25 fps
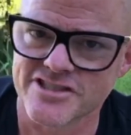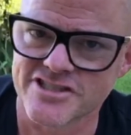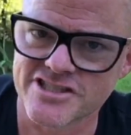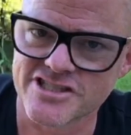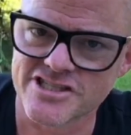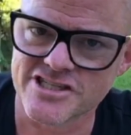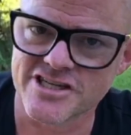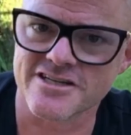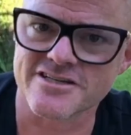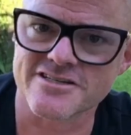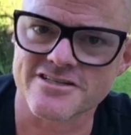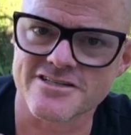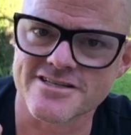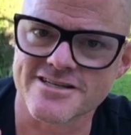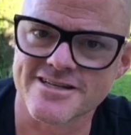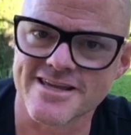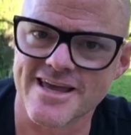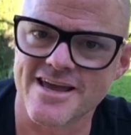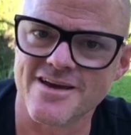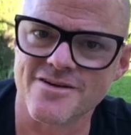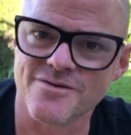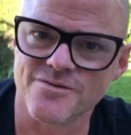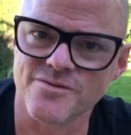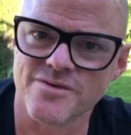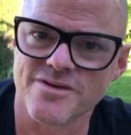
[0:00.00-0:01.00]
just
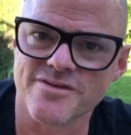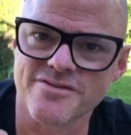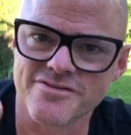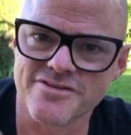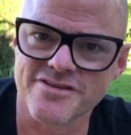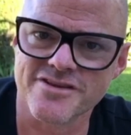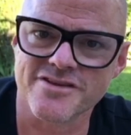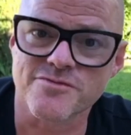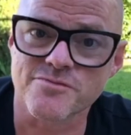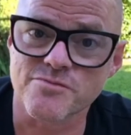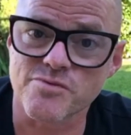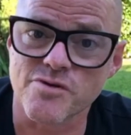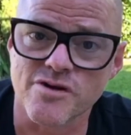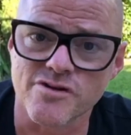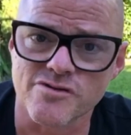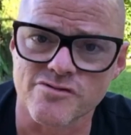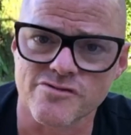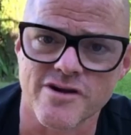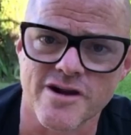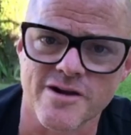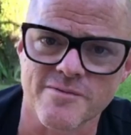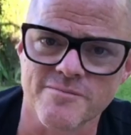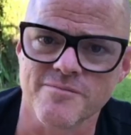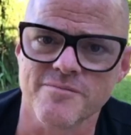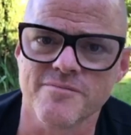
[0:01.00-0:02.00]
get with this
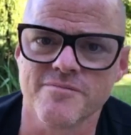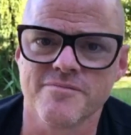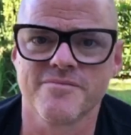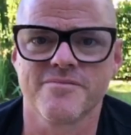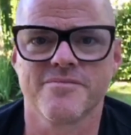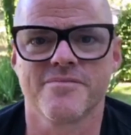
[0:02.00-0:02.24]
program.